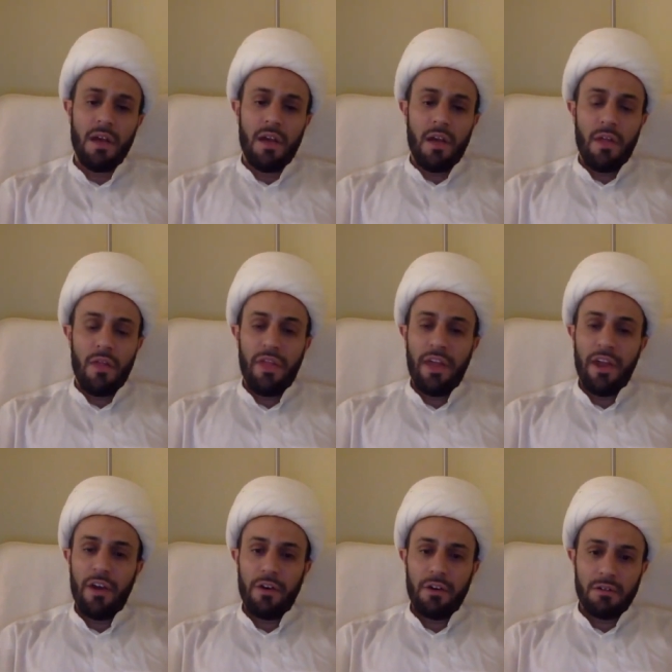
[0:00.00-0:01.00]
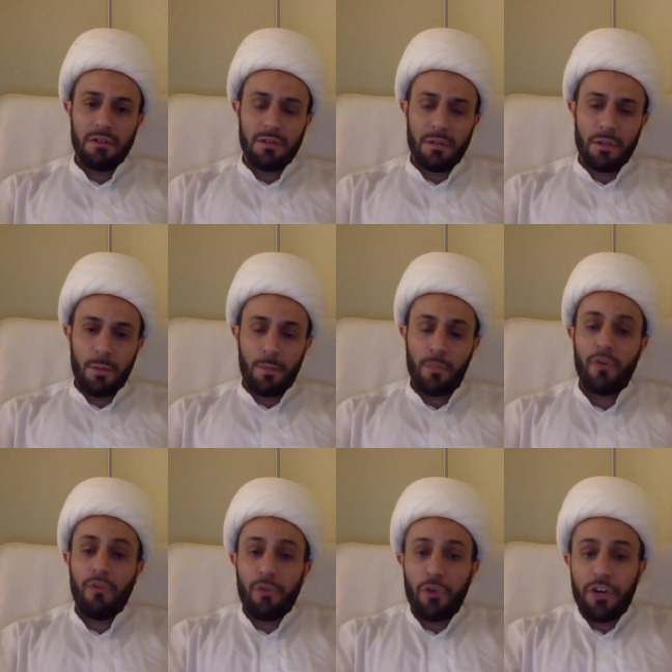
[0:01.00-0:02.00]
their
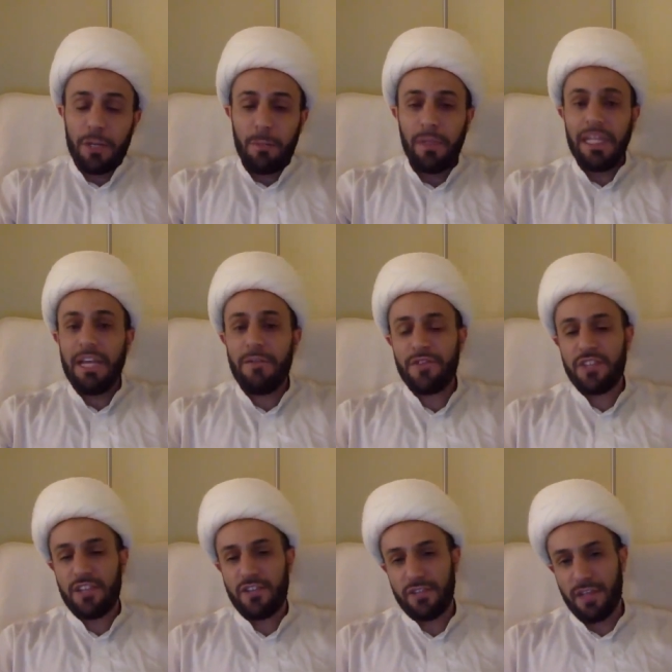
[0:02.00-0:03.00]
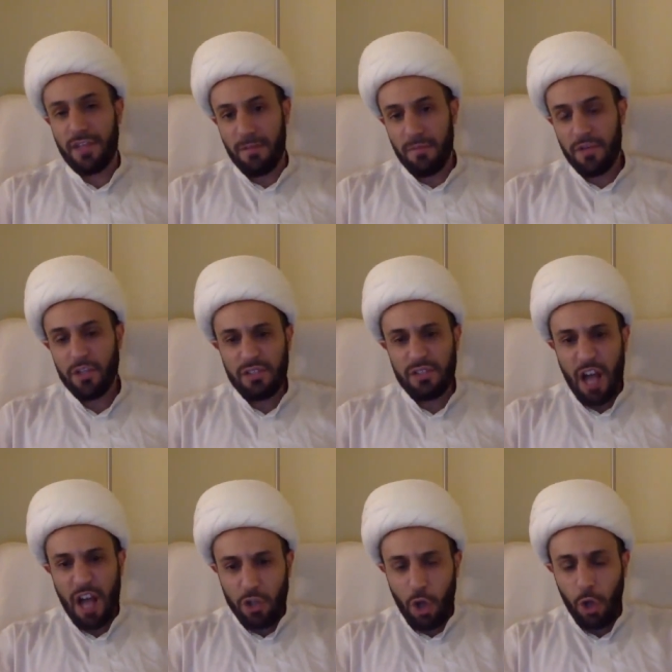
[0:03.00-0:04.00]
perverted belief system, their
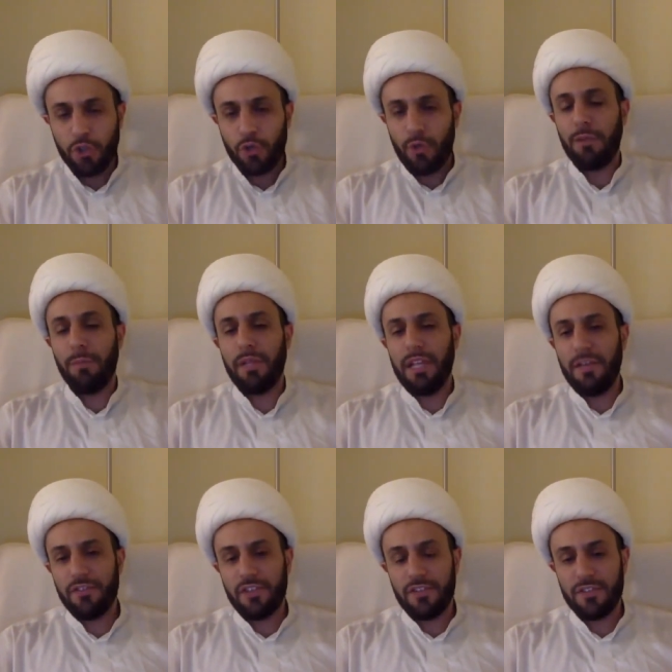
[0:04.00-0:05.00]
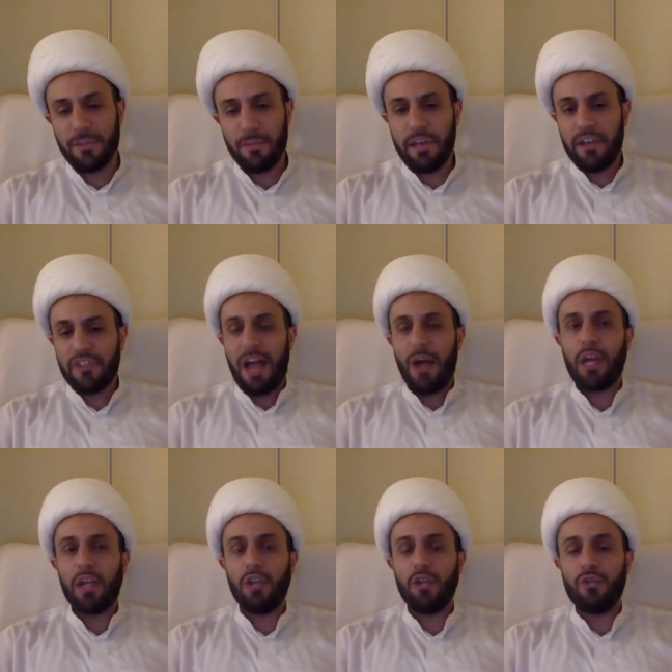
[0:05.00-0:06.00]
adulterated belief system. Because how
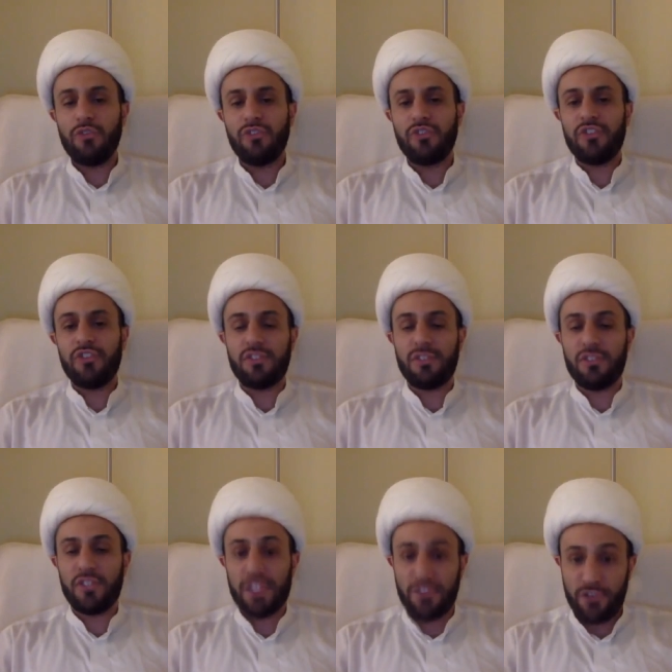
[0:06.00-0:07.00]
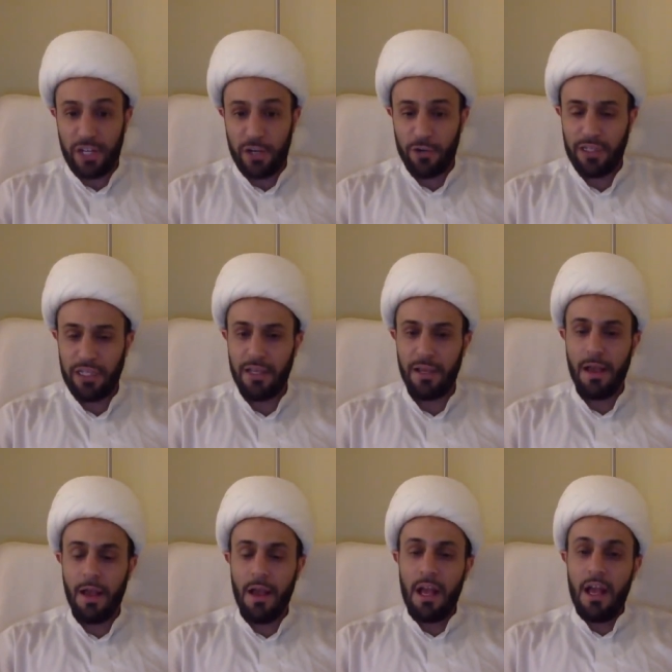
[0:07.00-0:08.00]
can you sincerely
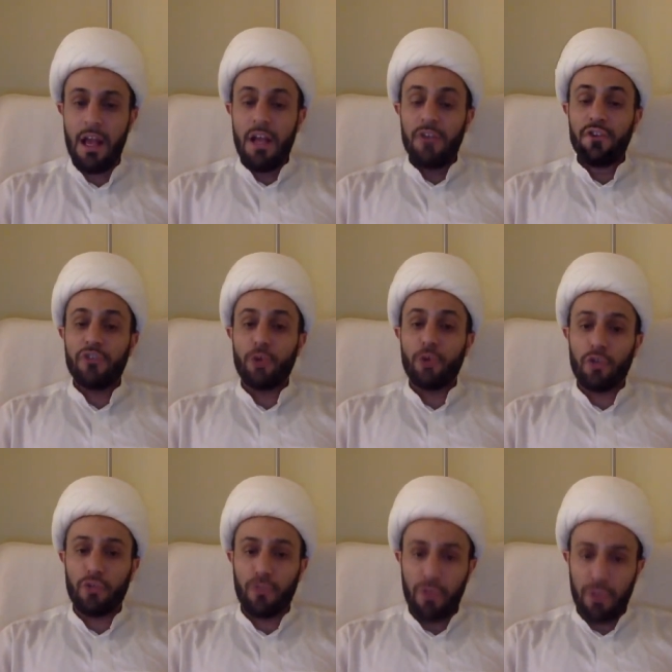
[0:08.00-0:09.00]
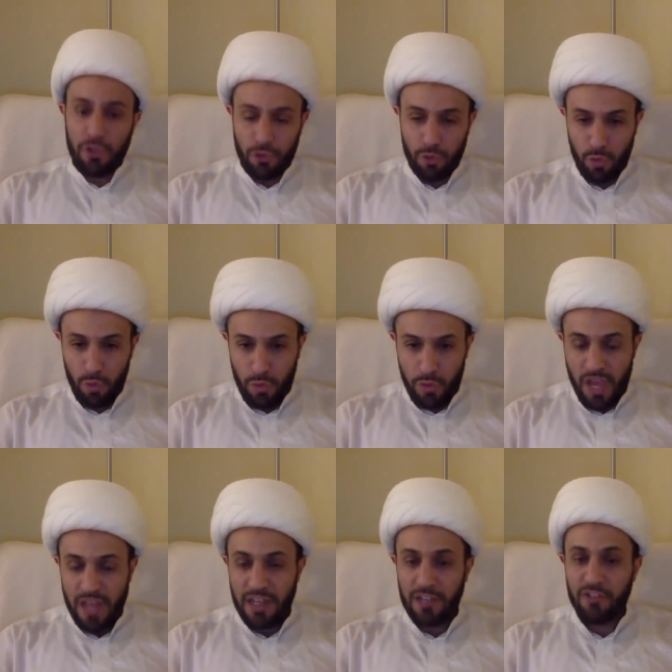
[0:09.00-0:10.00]
search for the truth
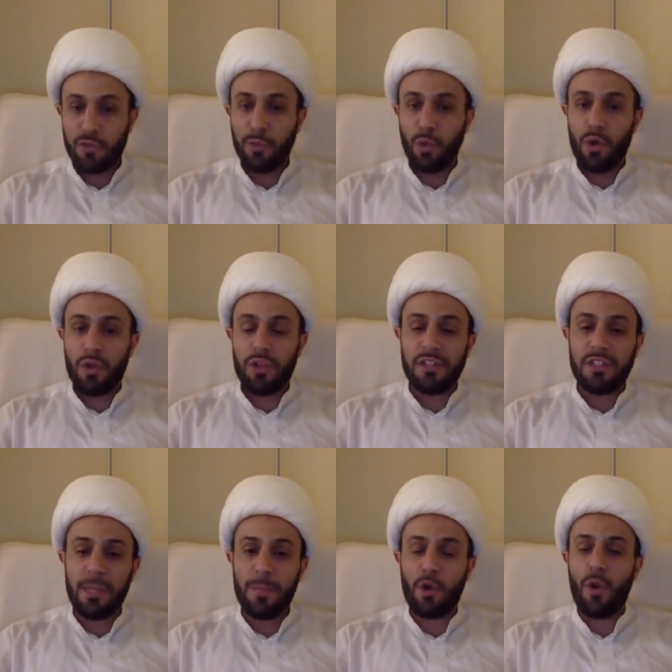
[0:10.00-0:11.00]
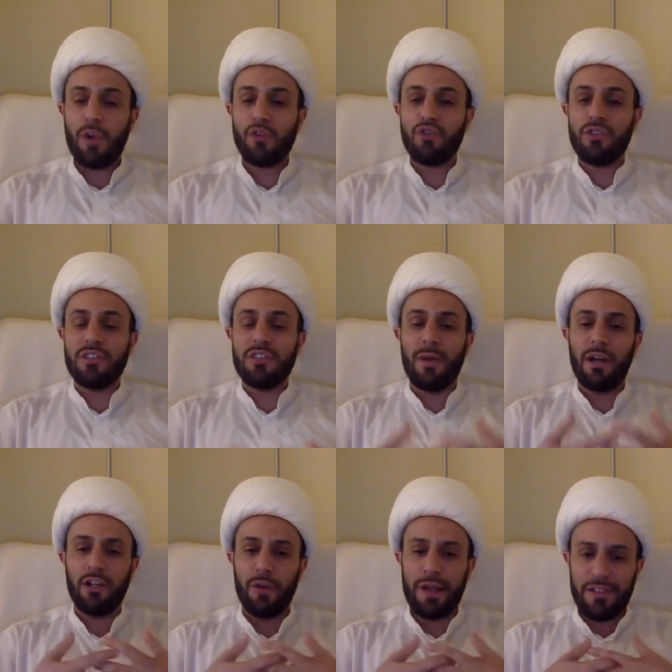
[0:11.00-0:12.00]
and explore the deep questions
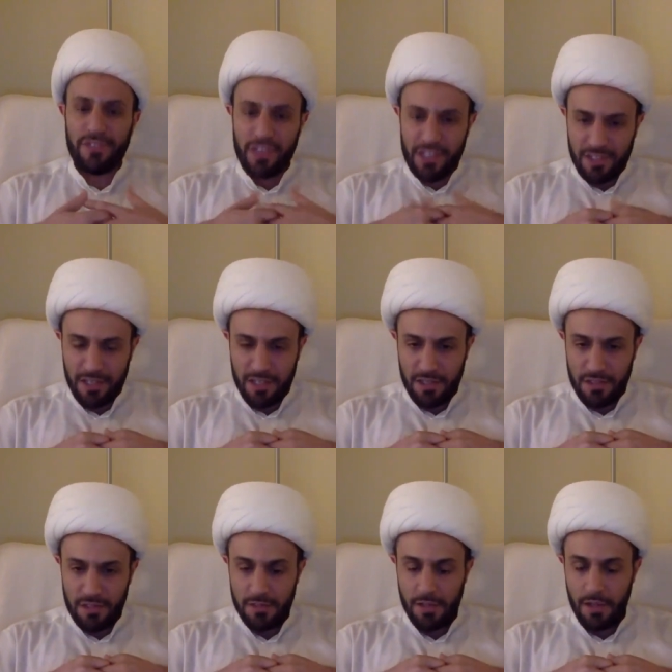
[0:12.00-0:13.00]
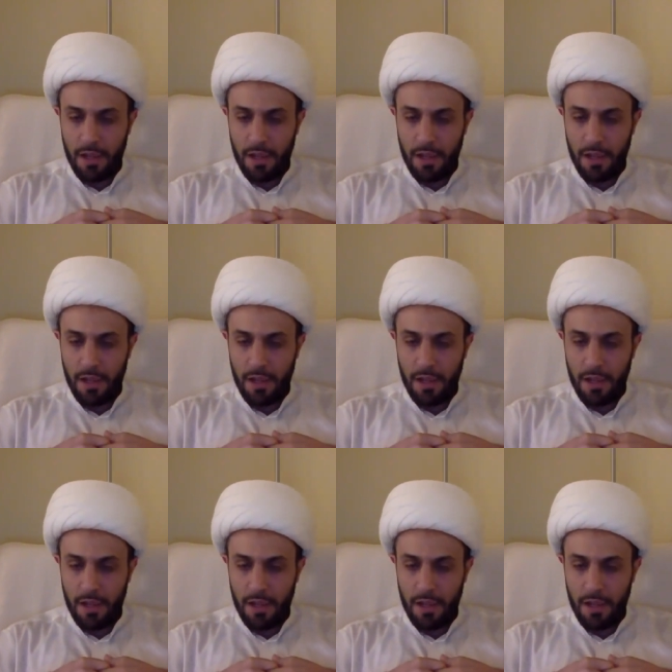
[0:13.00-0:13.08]
about your existence